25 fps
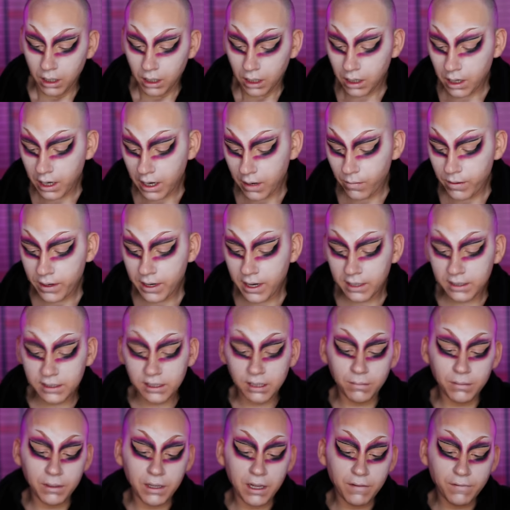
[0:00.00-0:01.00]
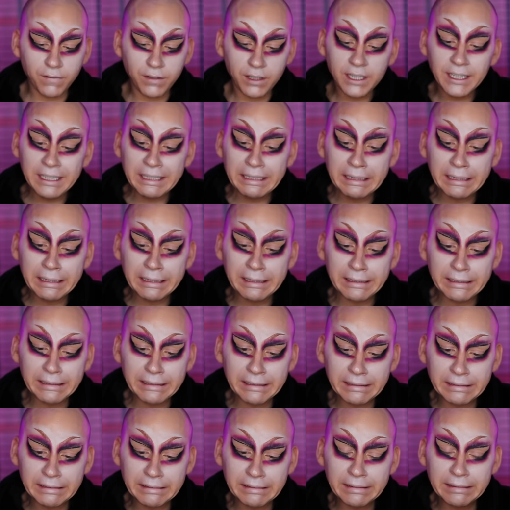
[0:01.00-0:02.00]
All right, we got some lovely
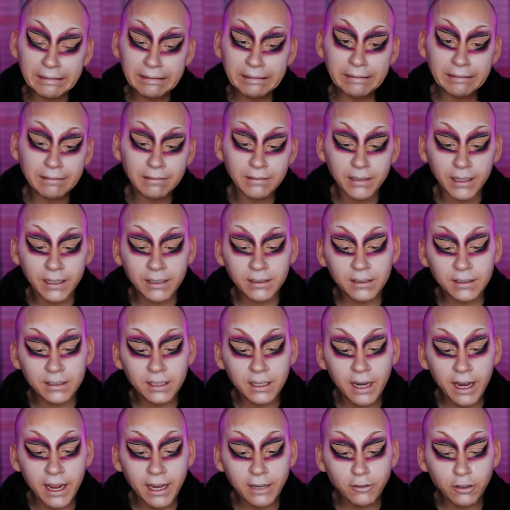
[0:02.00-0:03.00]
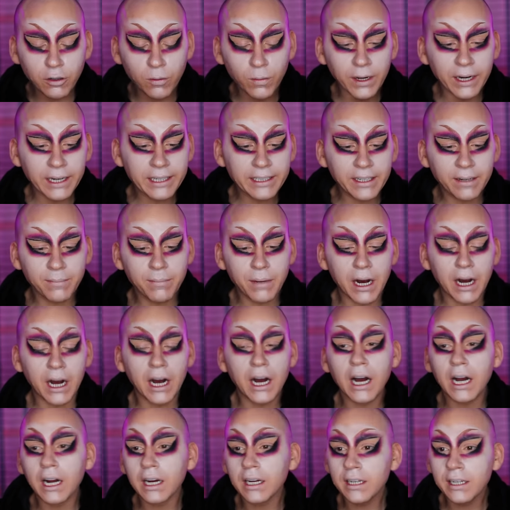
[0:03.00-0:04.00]
instant age rewind in
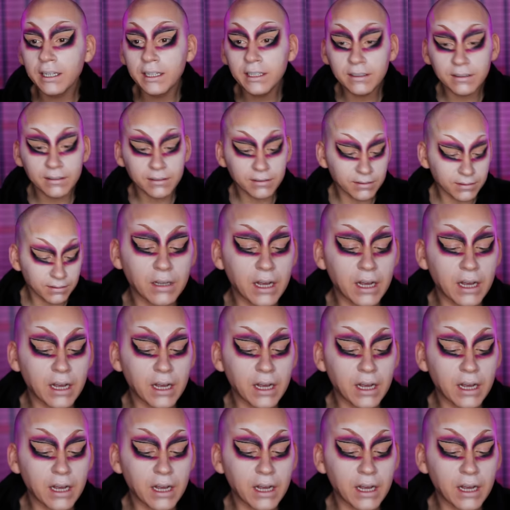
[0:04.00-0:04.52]
mahogany.